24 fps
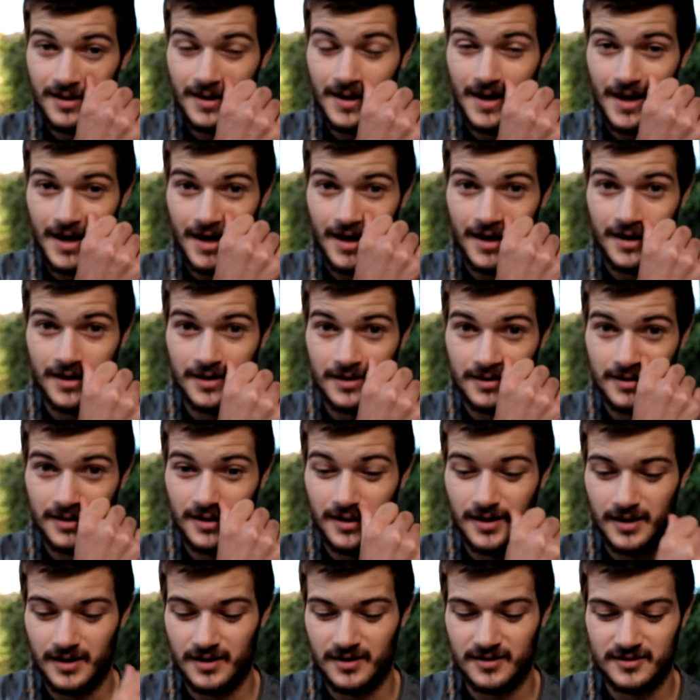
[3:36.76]
and
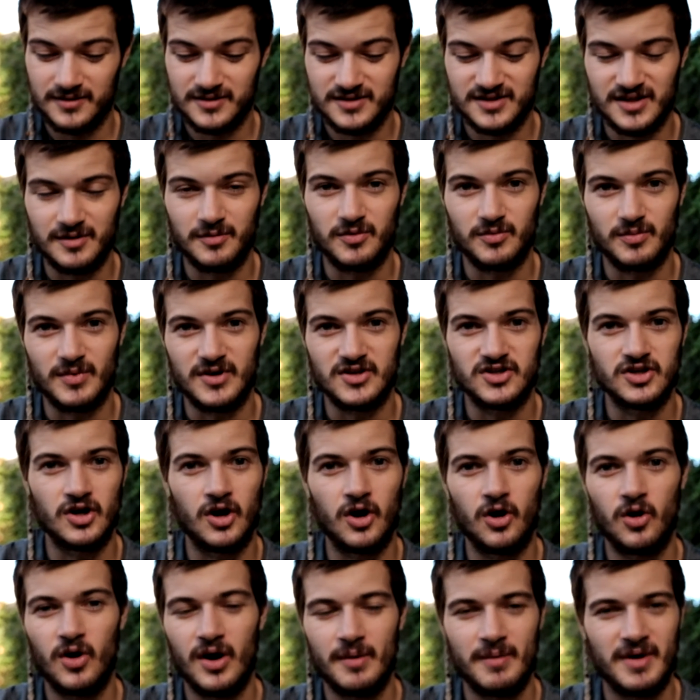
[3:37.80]
uh, same with my
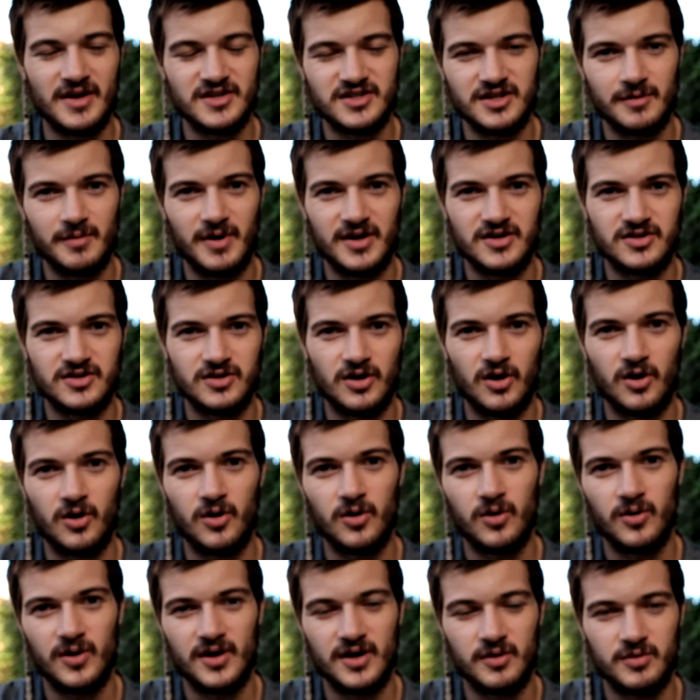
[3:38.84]
toe i messed up my
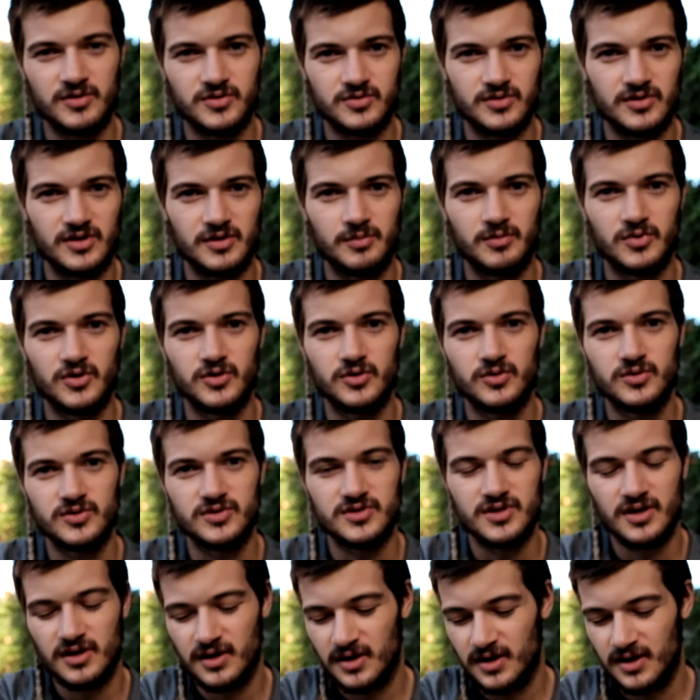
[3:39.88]
toe and it was really
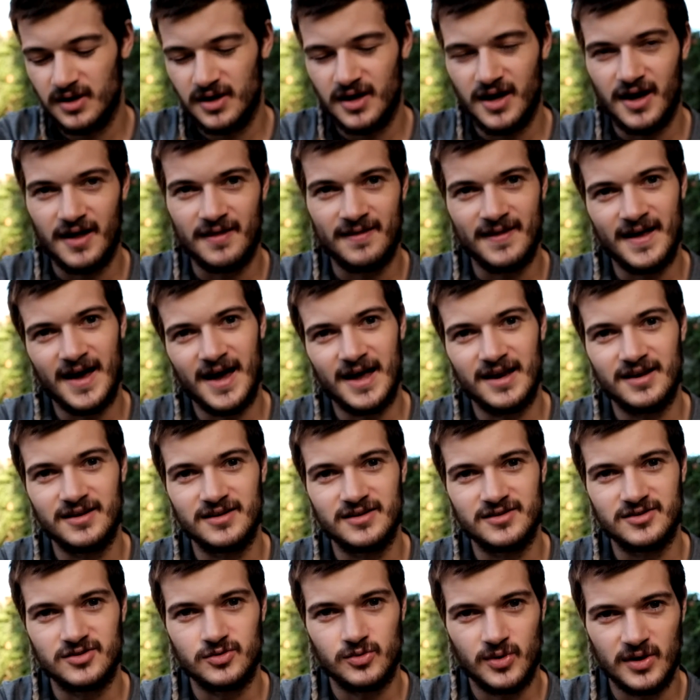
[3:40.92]
bruised and that
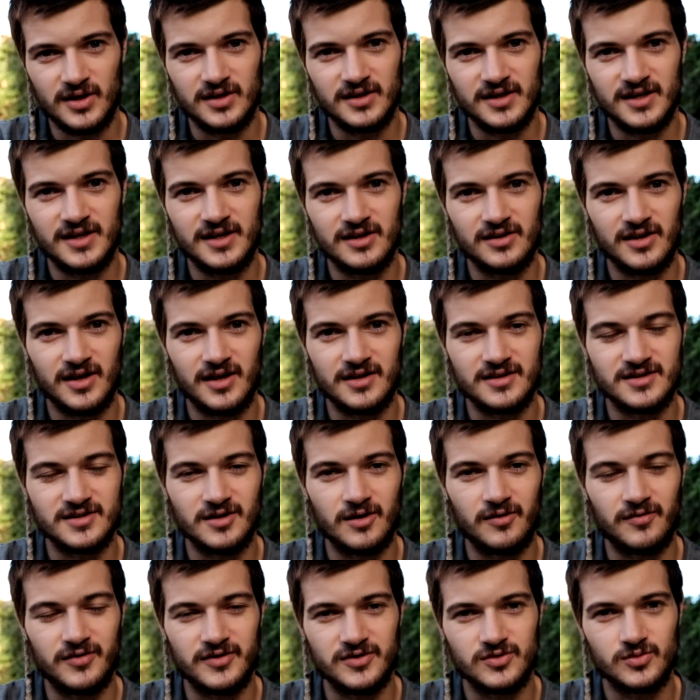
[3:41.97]
is quickly healing
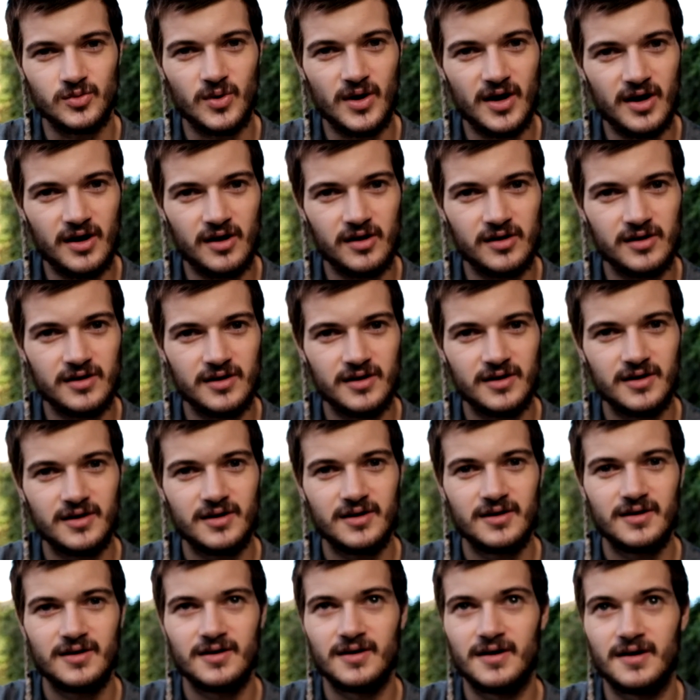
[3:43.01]
itself as well
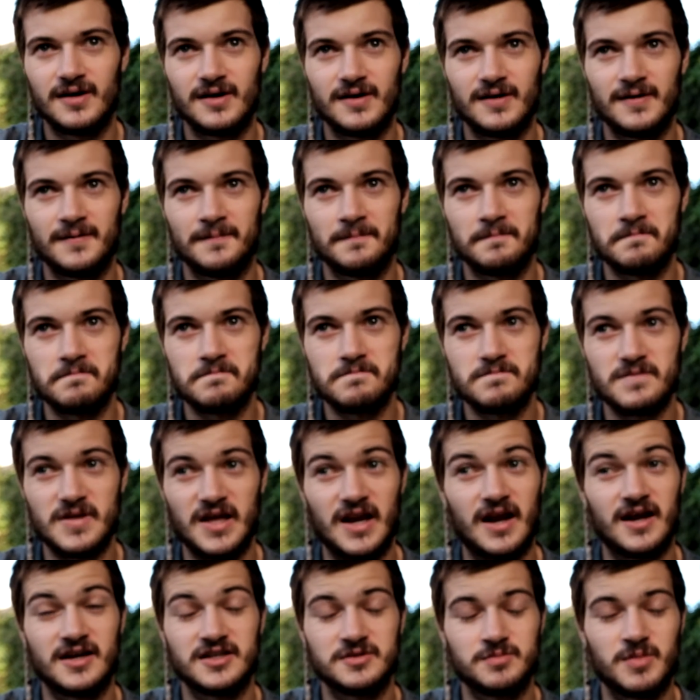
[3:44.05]
um,
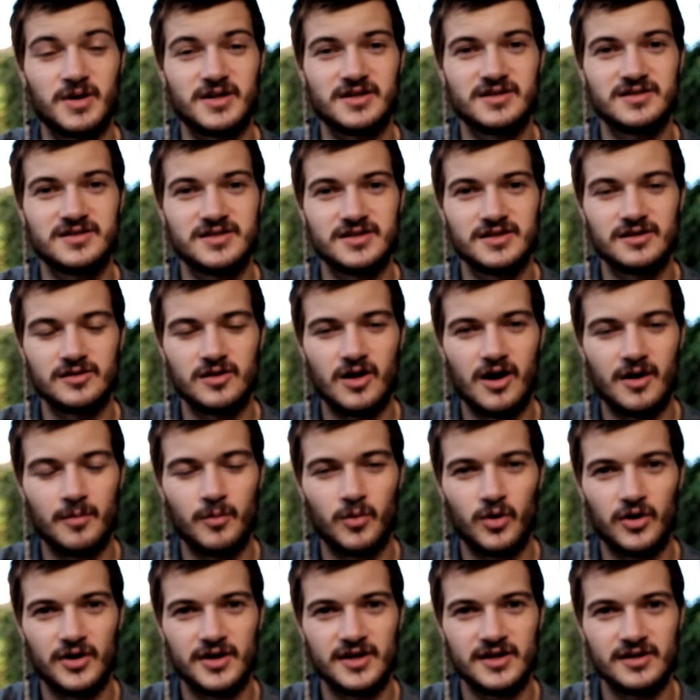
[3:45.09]
and i expect to see a lot
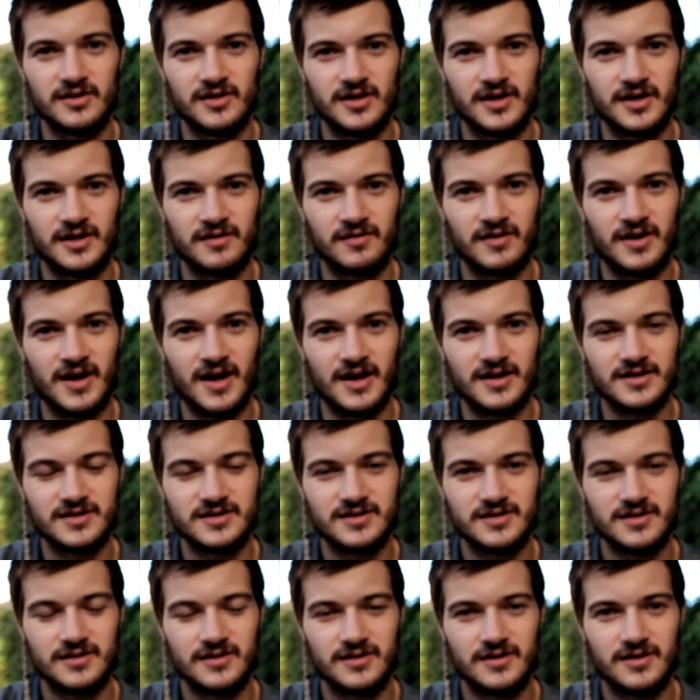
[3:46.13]
more healing in the
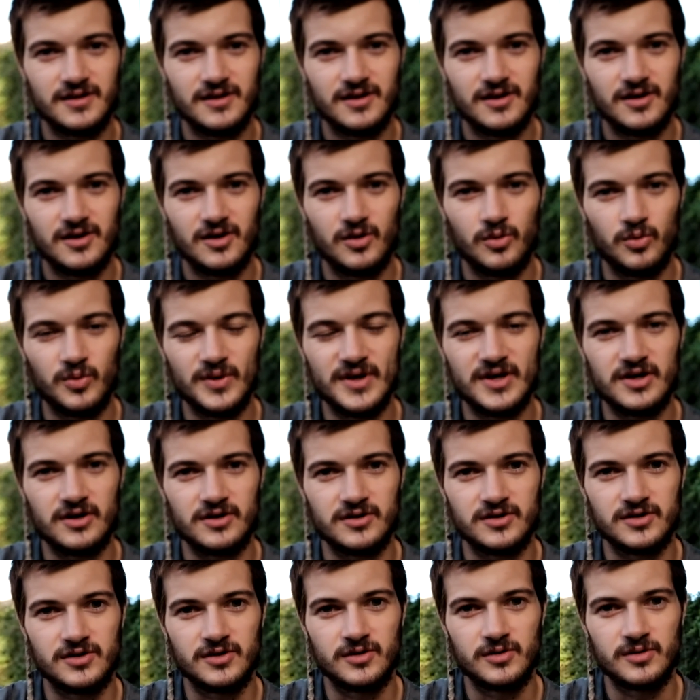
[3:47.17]
next week or
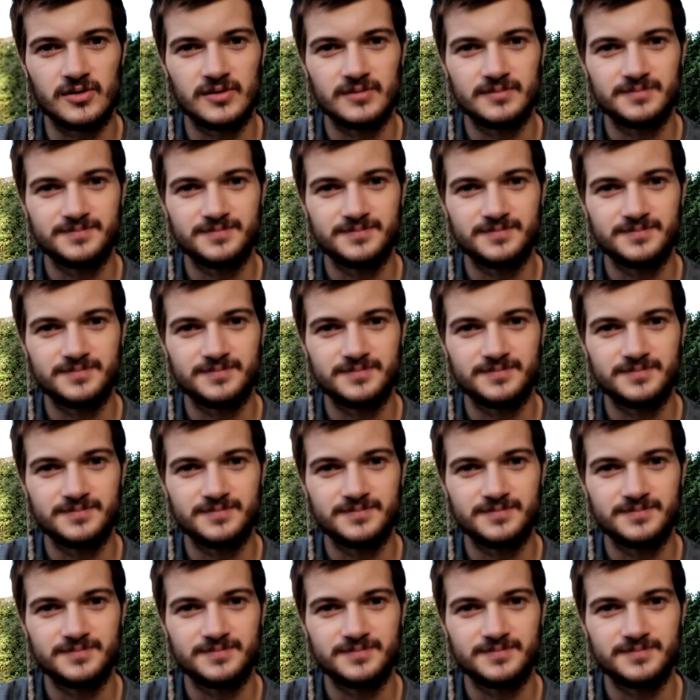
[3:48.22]
two